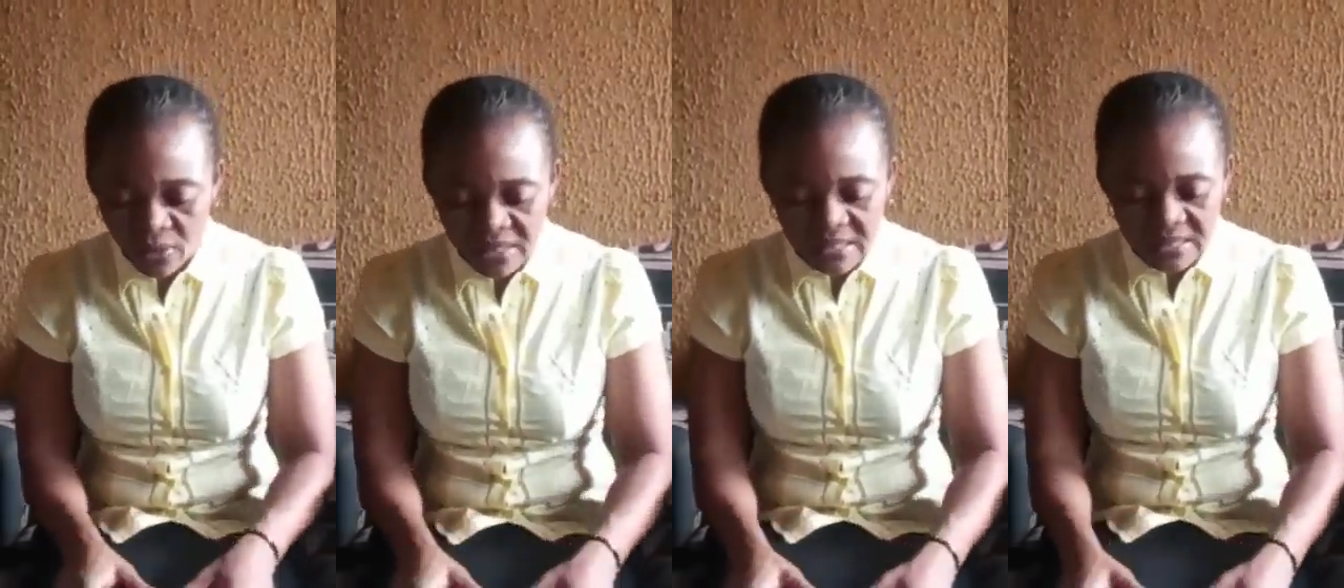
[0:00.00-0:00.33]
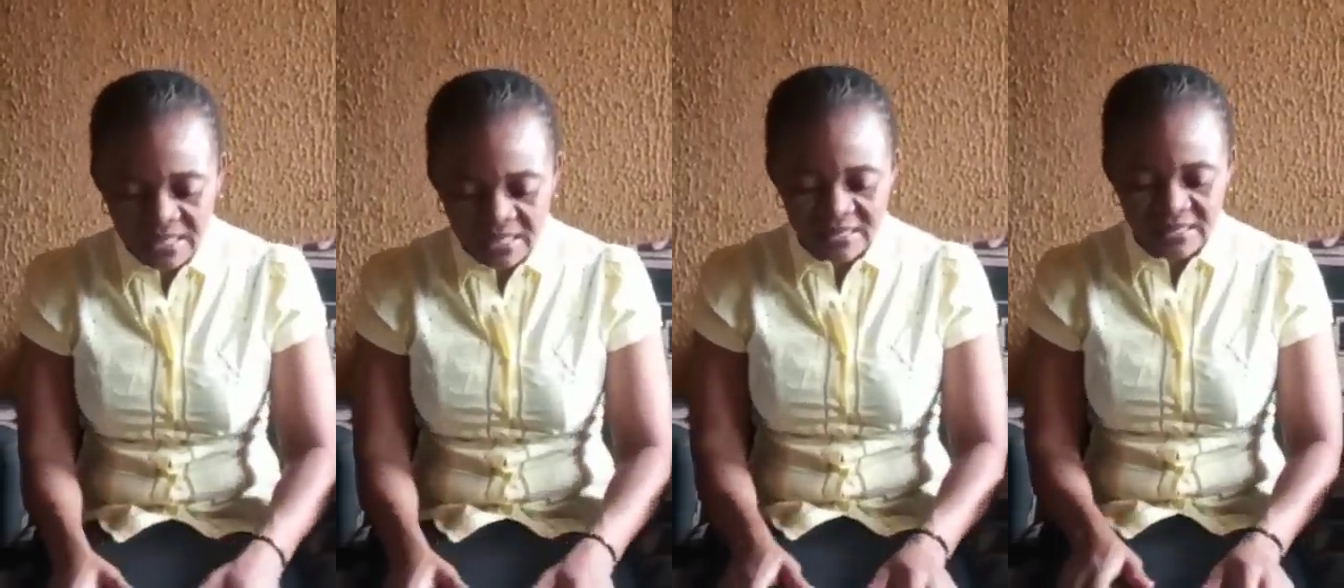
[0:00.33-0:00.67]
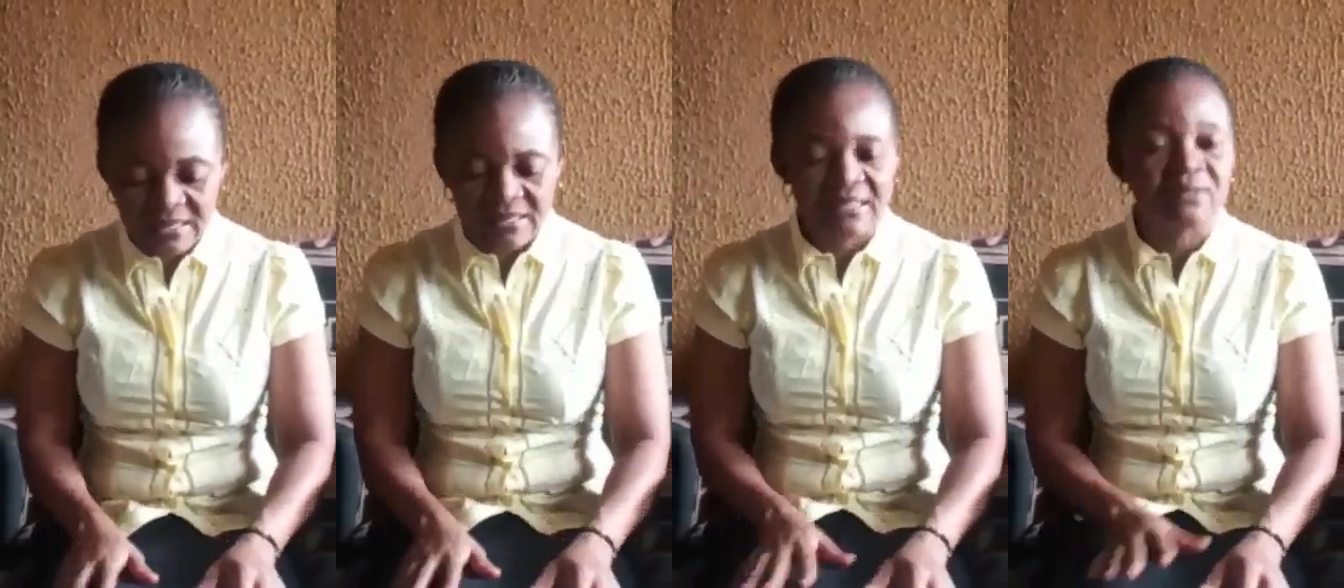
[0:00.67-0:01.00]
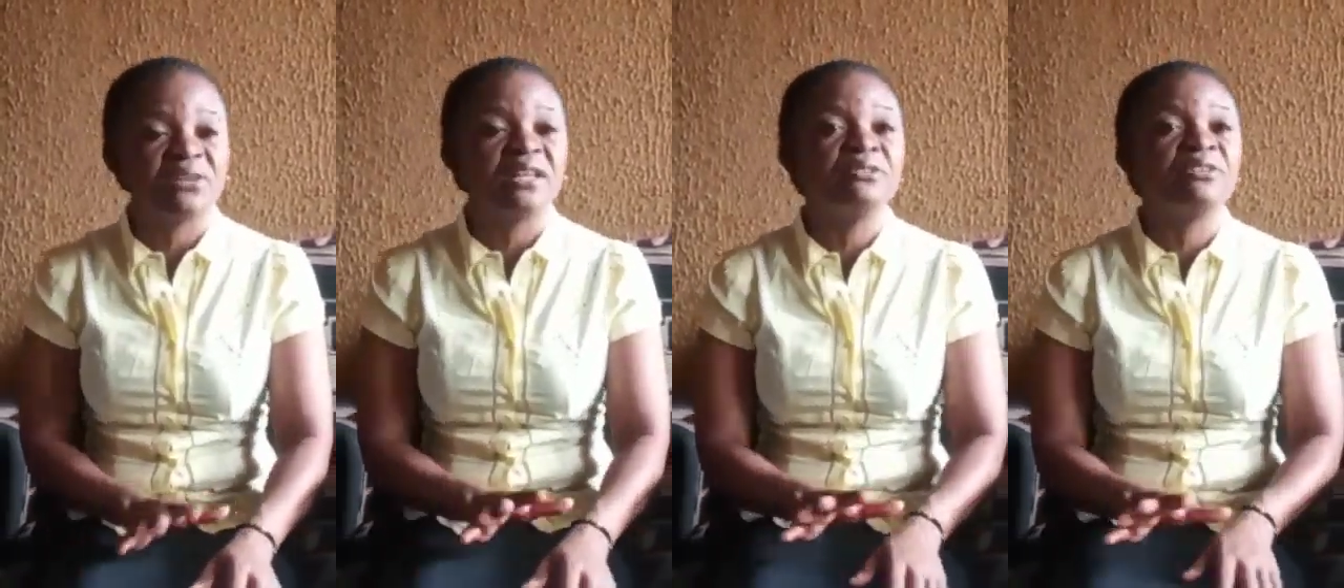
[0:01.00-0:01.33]
it that is
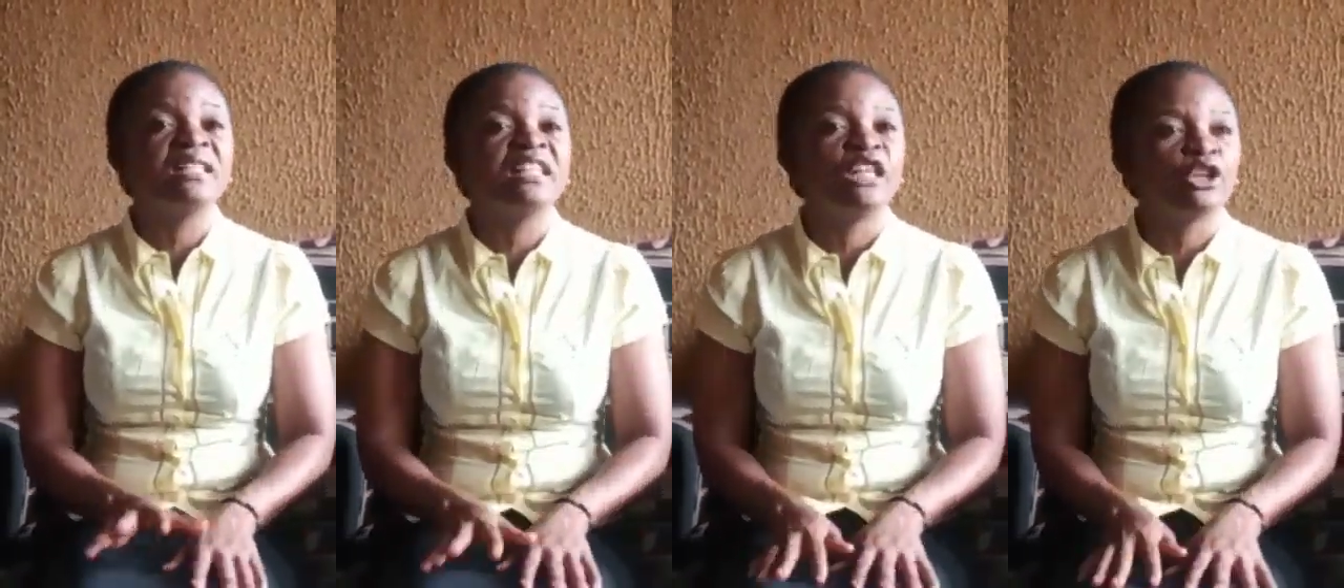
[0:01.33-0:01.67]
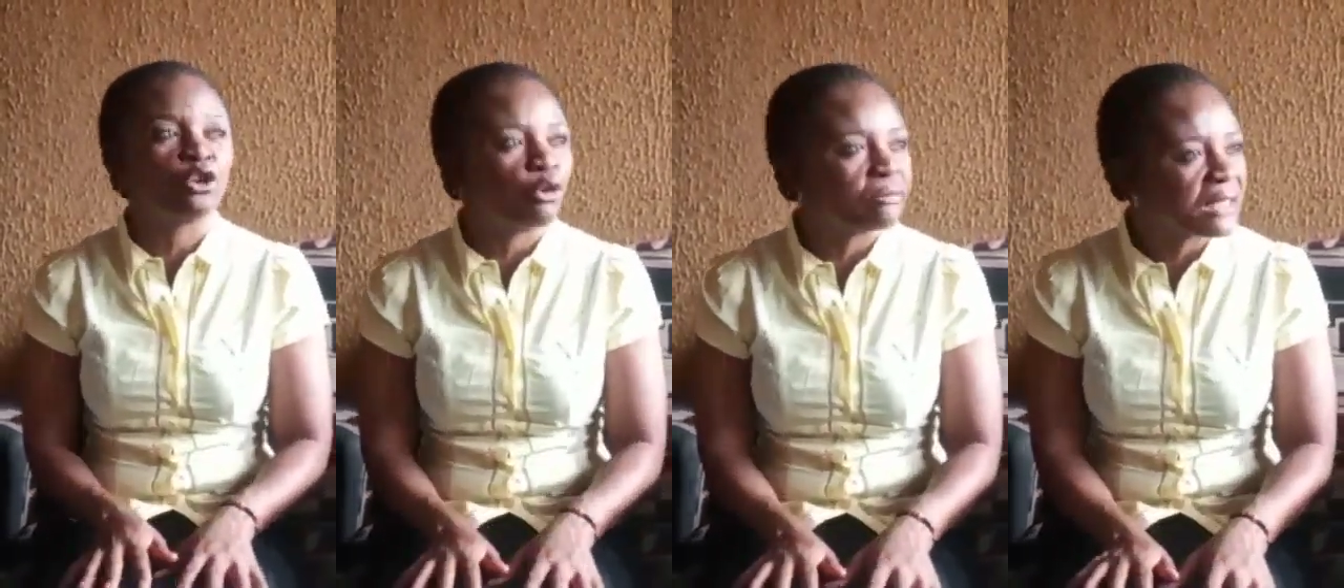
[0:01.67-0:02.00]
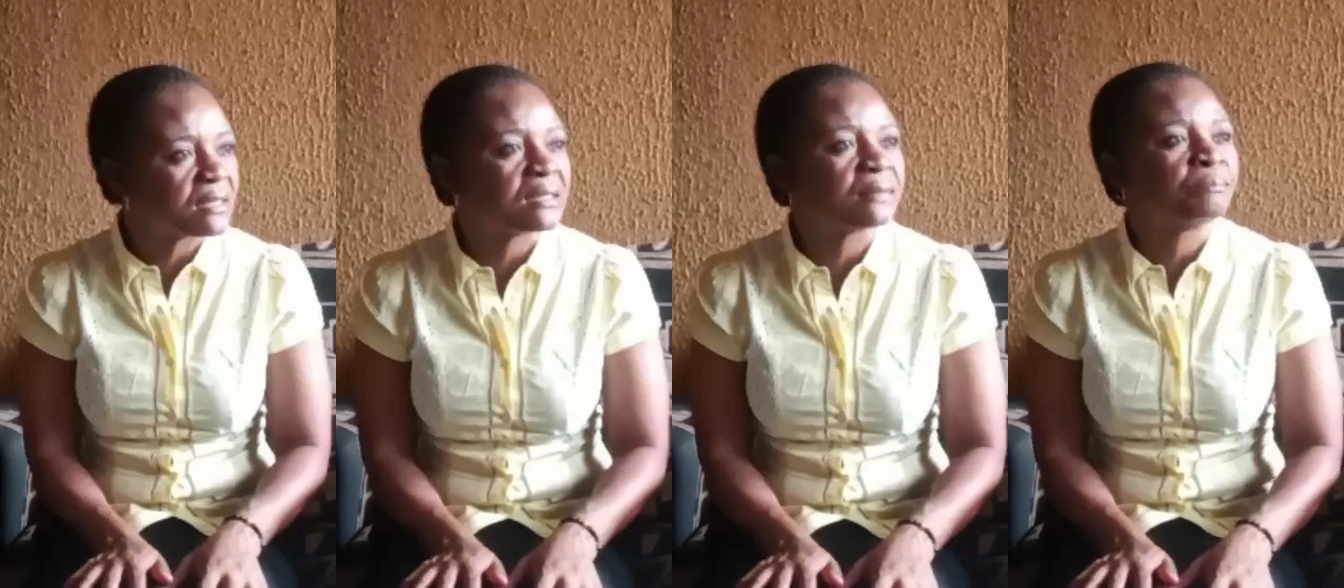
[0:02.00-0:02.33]
very incorrect.